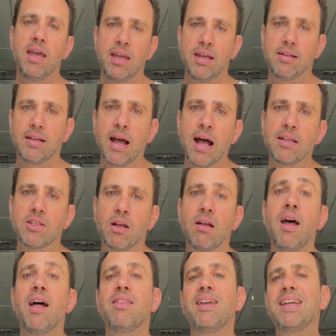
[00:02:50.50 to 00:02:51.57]
in
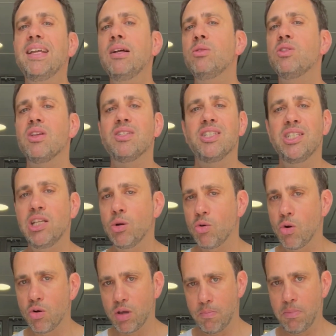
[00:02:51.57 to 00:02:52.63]
Gaza. They killed
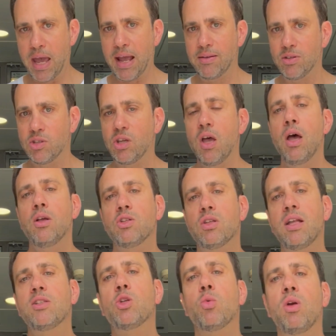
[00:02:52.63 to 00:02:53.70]
0 combatants. So
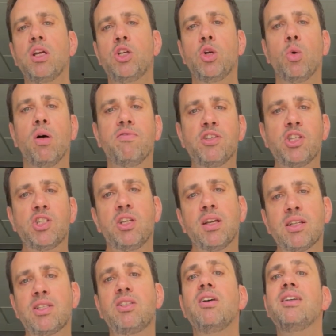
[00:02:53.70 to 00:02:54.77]
that's a ratio of
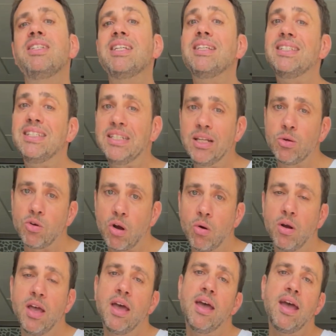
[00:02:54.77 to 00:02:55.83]

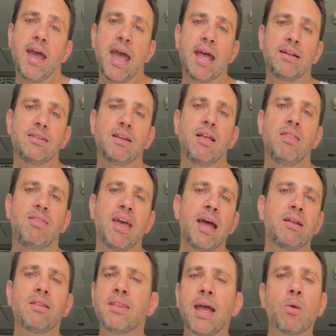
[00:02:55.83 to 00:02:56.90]
6-0. And
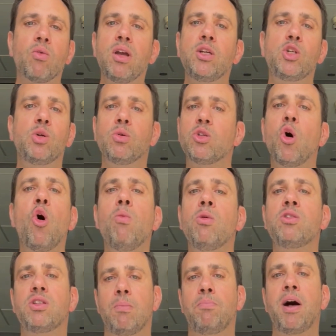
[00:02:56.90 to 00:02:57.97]
that ratio is
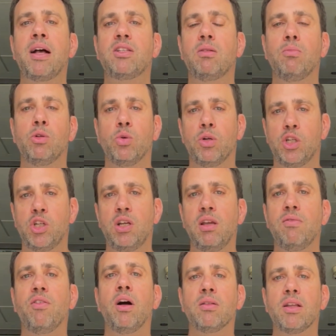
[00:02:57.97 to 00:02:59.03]
almost impossible to
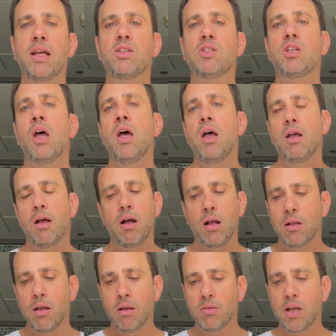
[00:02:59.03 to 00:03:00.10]
achieve unless
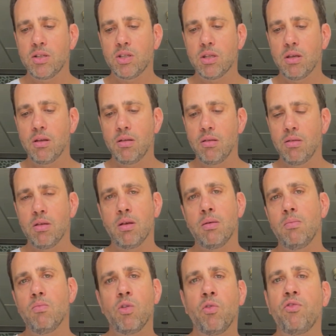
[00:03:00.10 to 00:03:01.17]

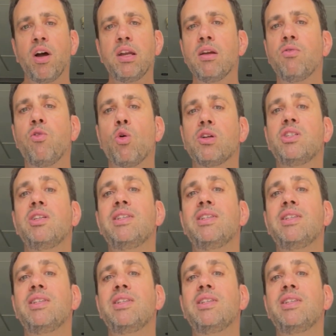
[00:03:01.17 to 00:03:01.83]
the fighting force is